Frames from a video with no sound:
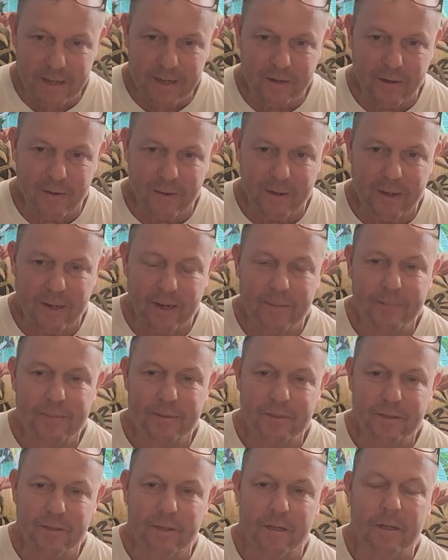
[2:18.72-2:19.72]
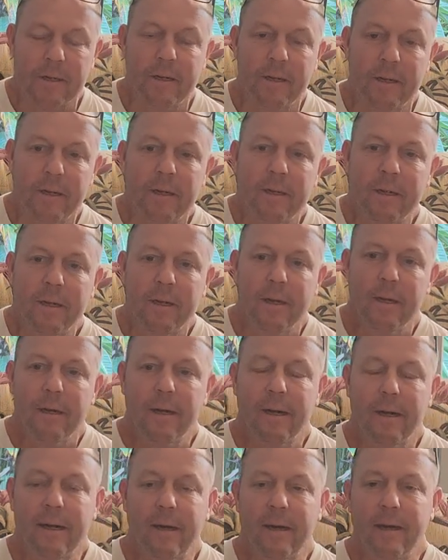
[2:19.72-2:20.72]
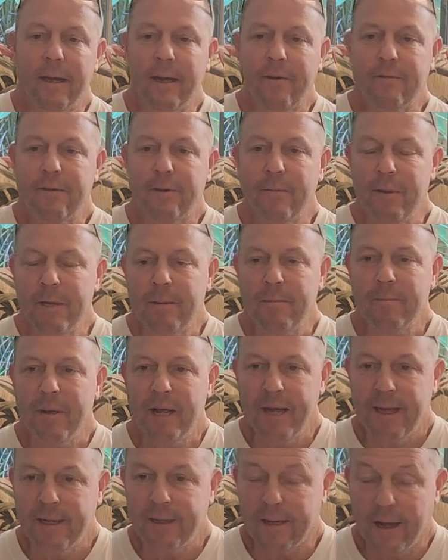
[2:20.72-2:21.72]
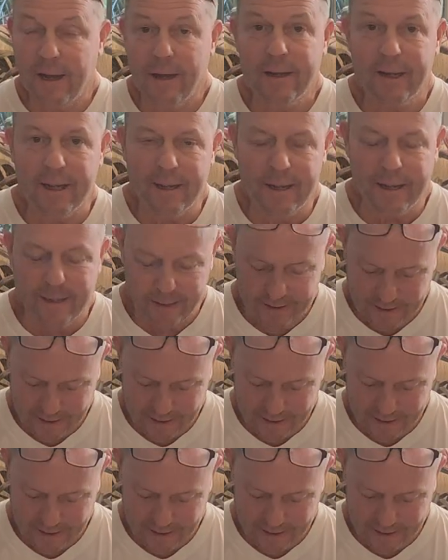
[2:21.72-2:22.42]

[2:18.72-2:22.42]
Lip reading: you know what? I'm still here after being banned again